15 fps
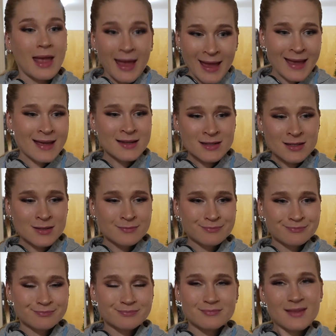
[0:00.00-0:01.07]
And
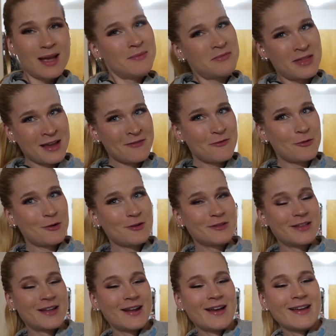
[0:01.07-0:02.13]
I'm thankful
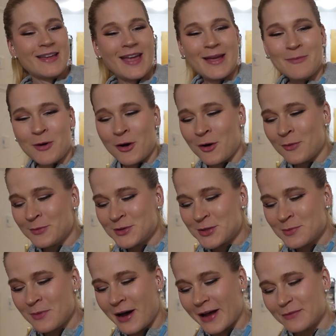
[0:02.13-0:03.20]
that I came home to
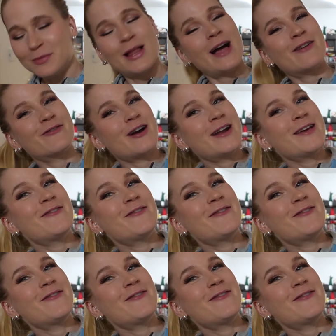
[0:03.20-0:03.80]
my Black Friday